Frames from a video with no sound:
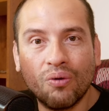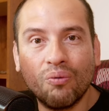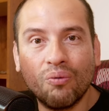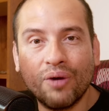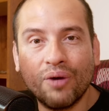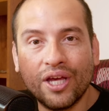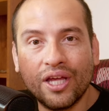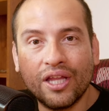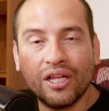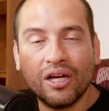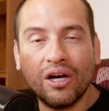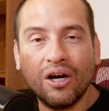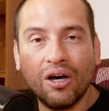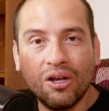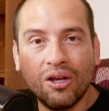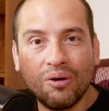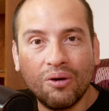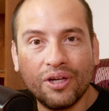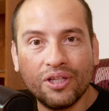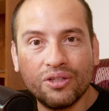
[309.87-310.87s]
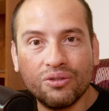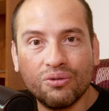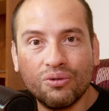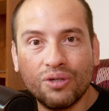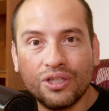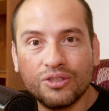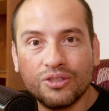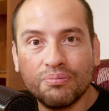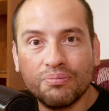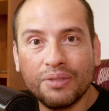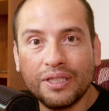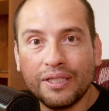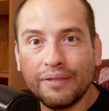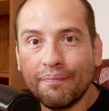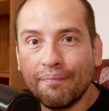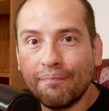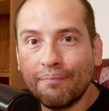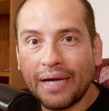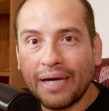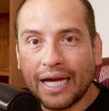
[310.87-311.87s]
when Holloway threw a
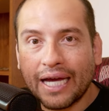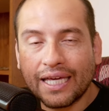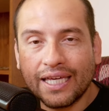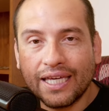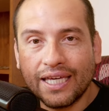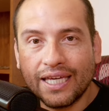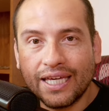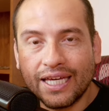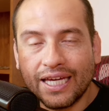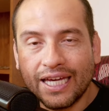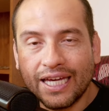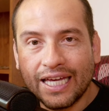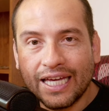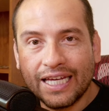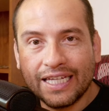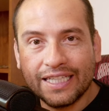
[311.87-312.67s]
spinning back kick